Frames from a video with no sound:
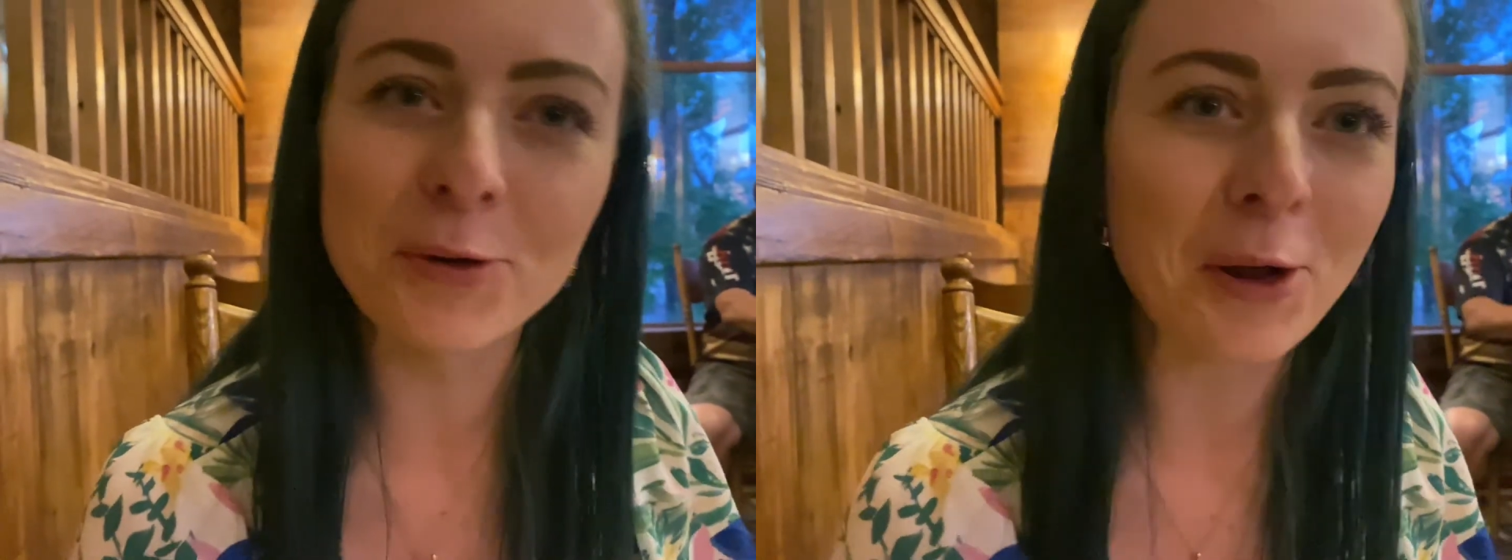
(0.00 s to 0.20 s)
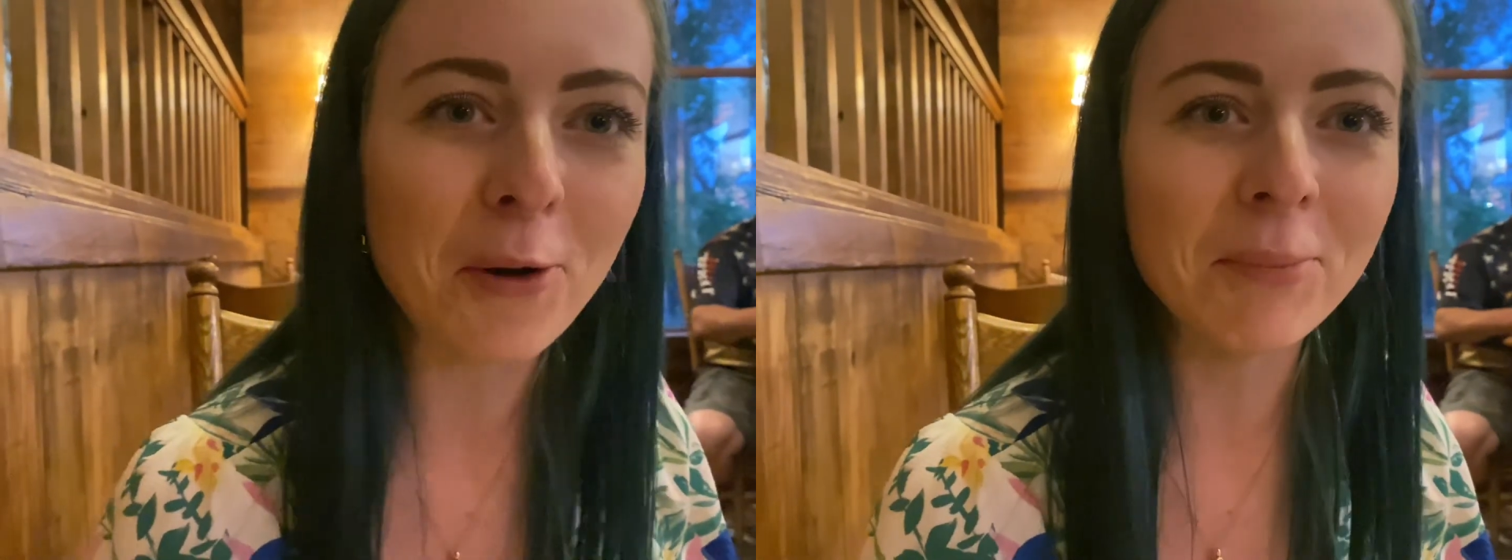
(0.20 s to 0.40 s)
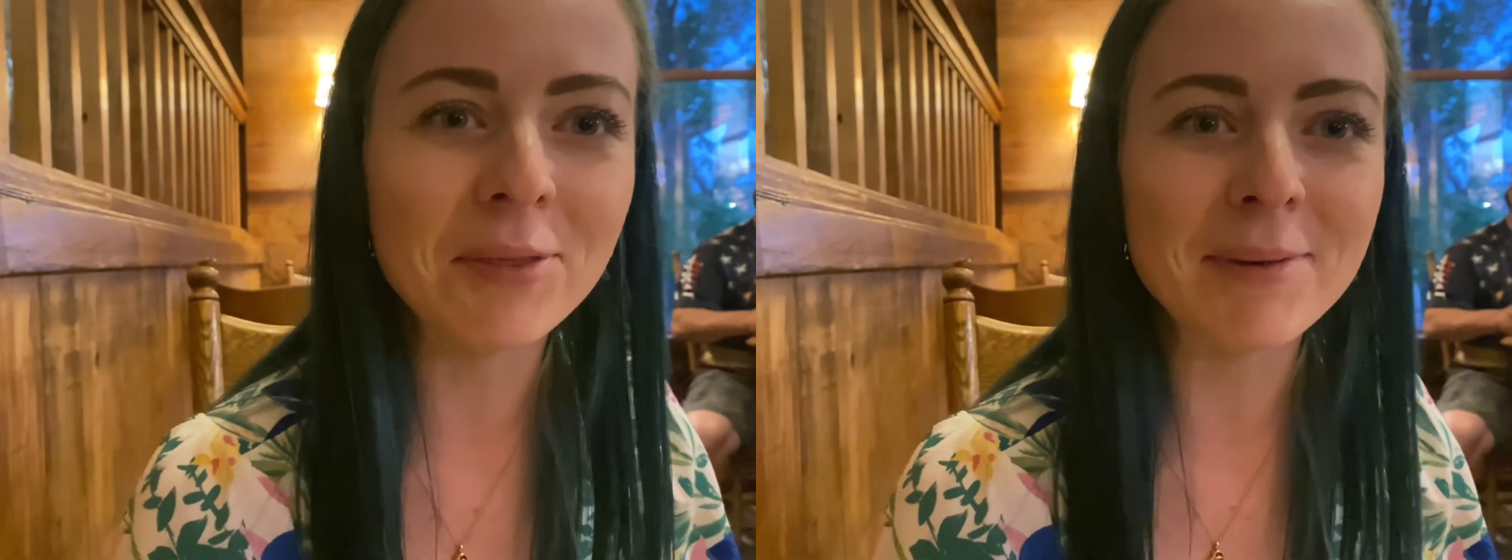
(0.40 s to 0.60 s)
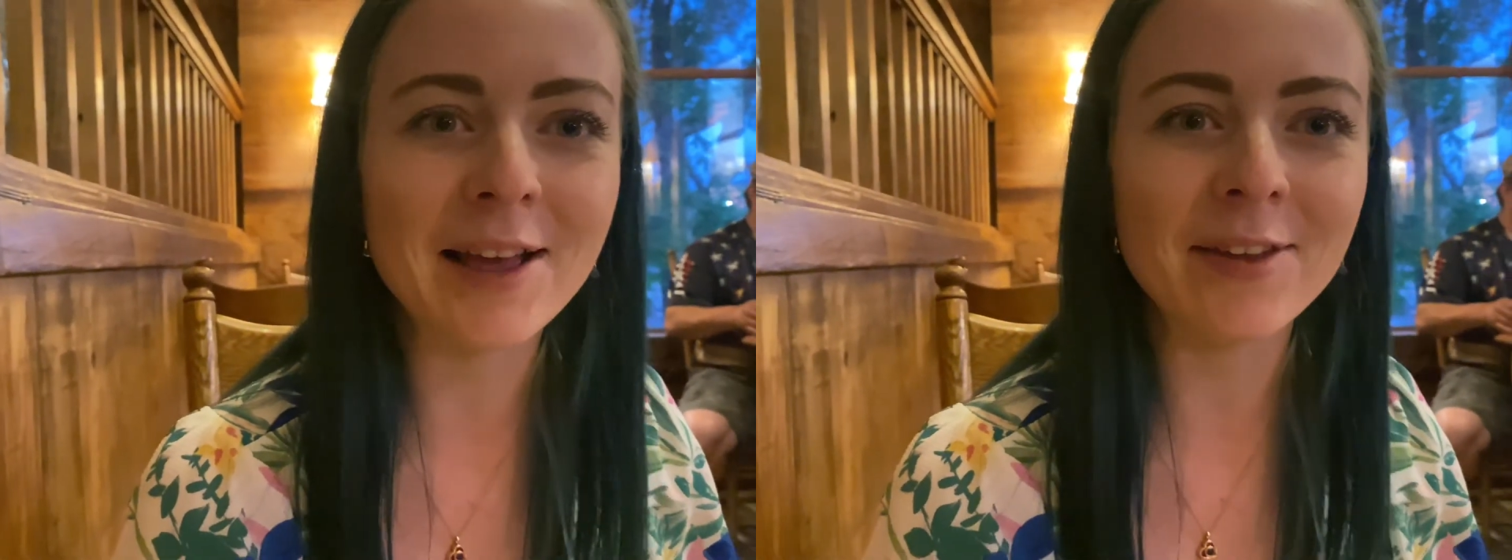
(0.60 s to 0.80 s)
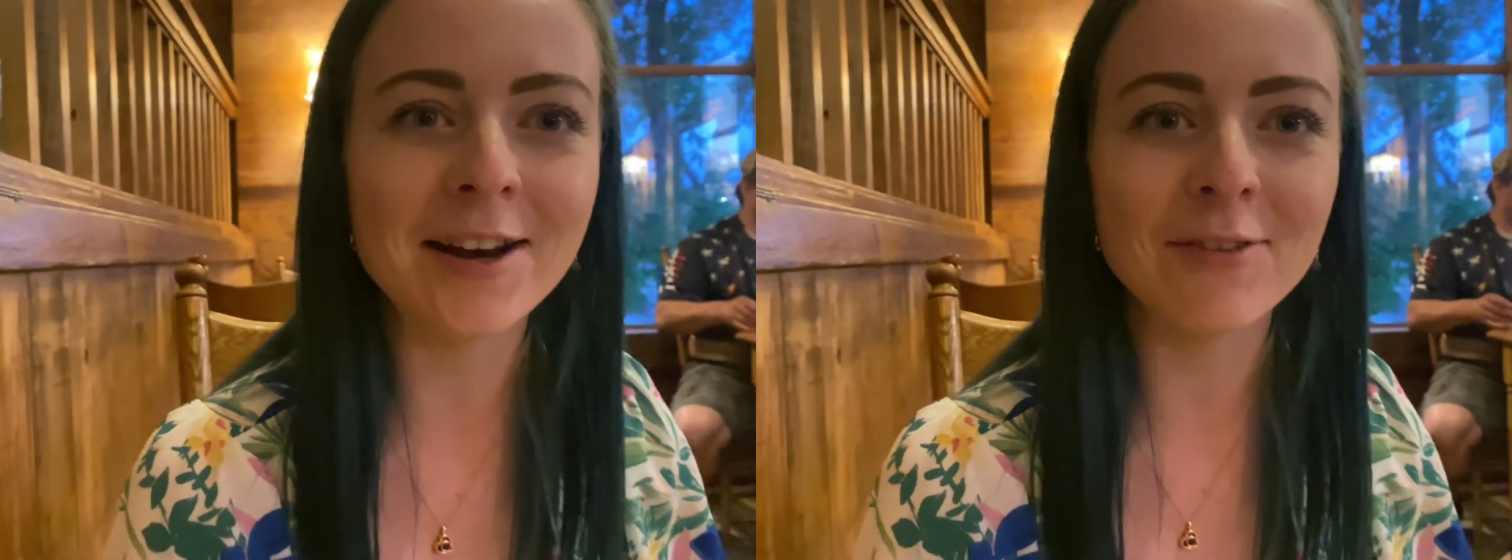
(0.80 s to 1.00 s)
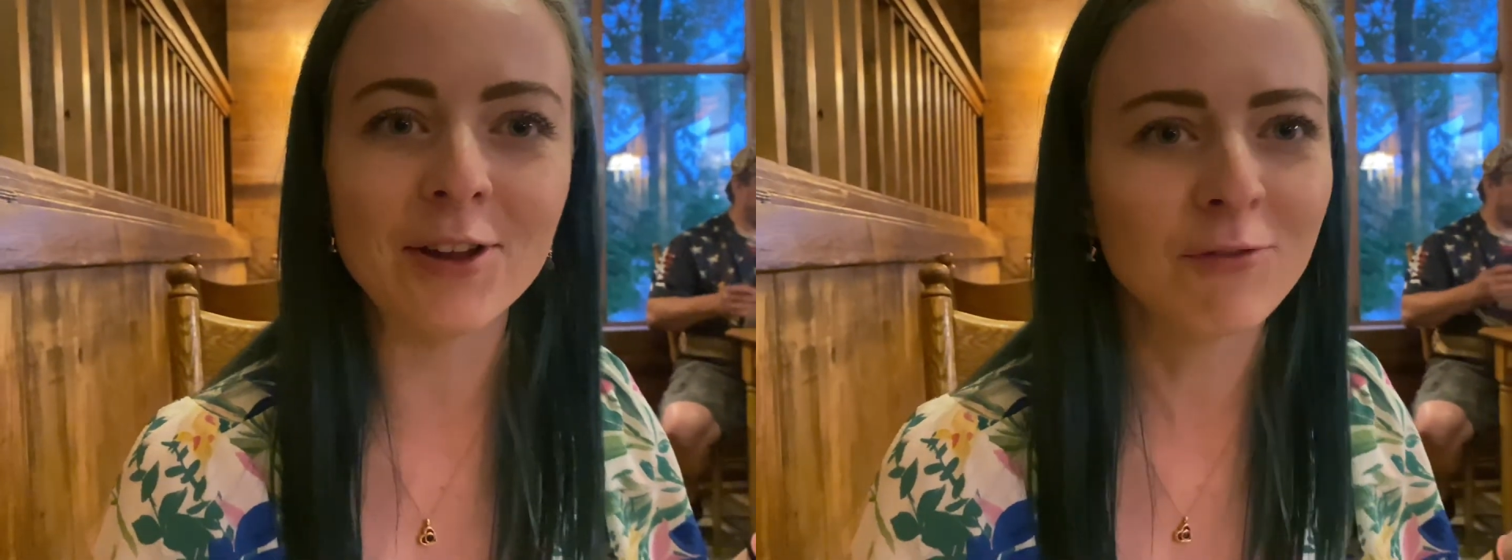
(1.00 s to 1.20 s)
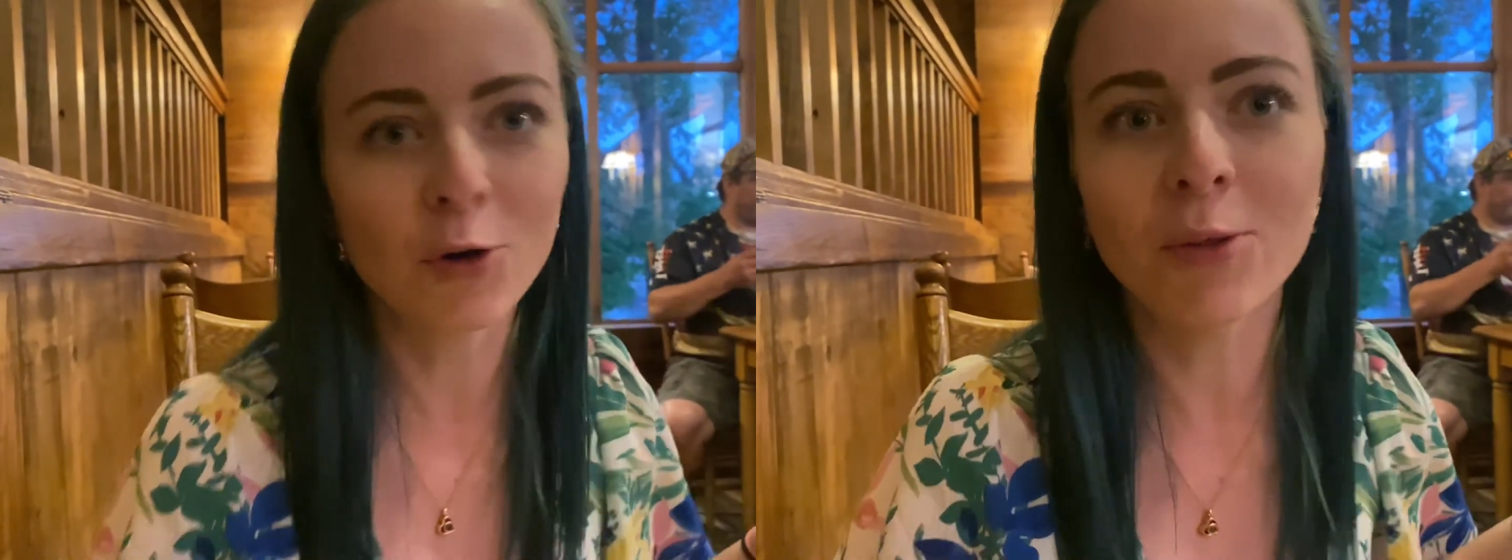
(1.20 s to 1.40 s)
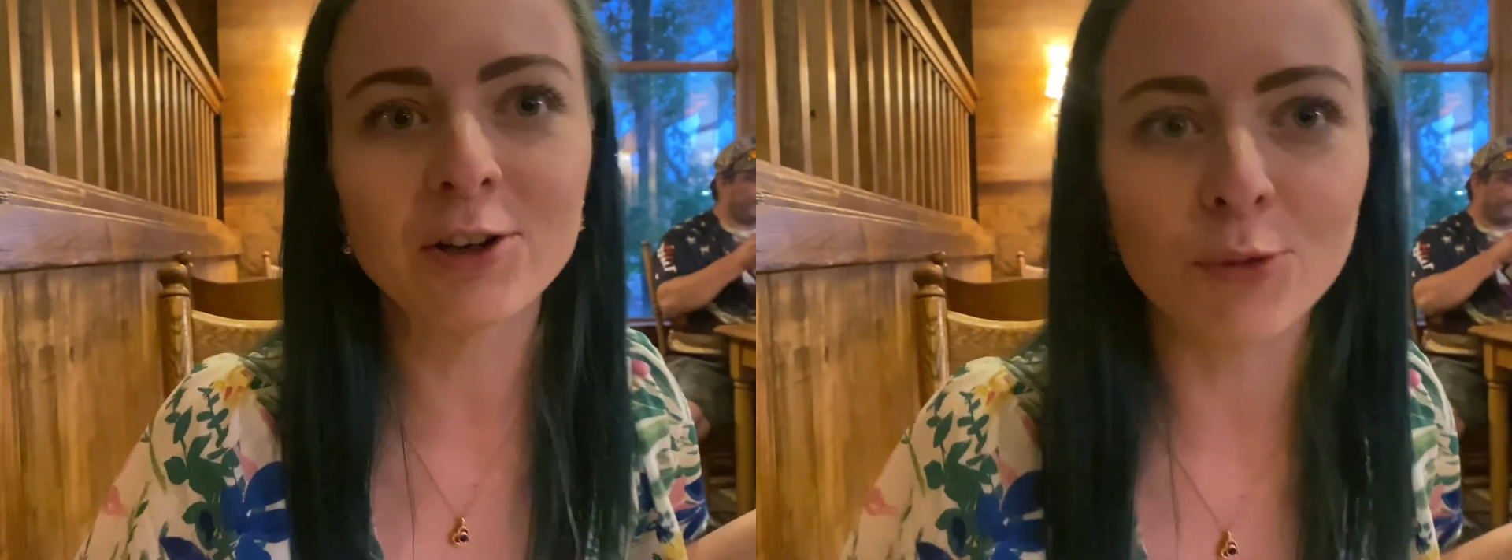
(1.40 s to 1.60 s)
food home with me at the end of it
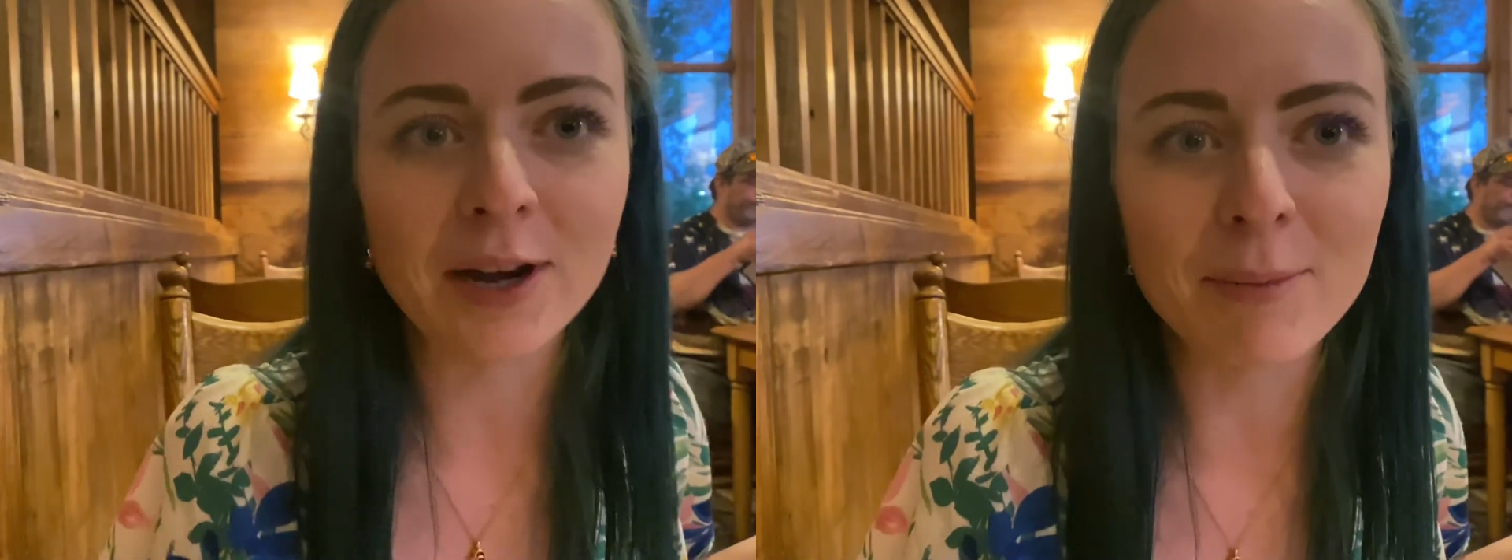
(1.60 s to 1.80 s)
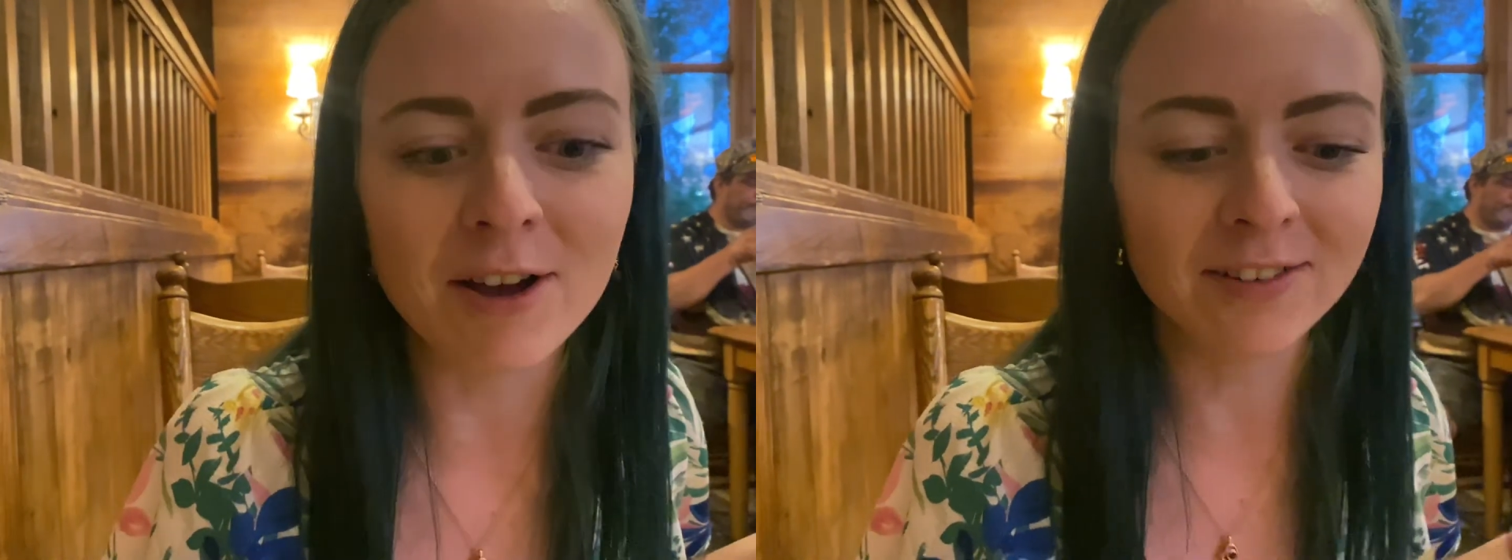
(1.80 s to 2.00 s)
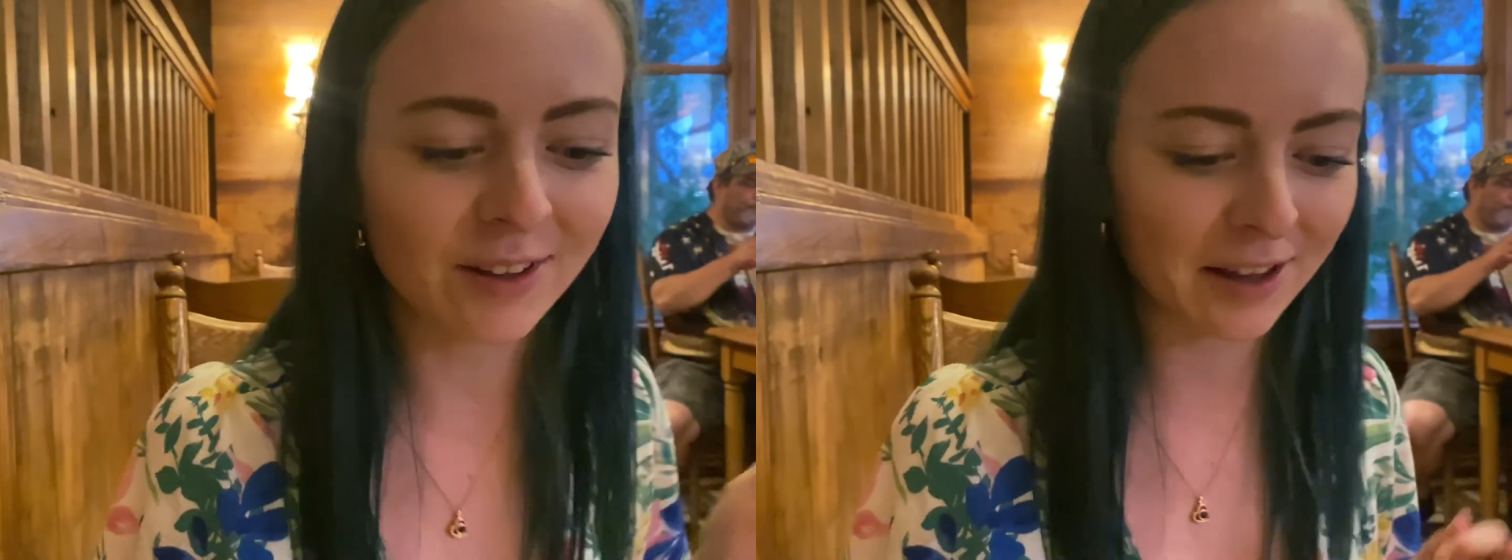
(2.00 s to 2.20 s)
for only twenty bucks.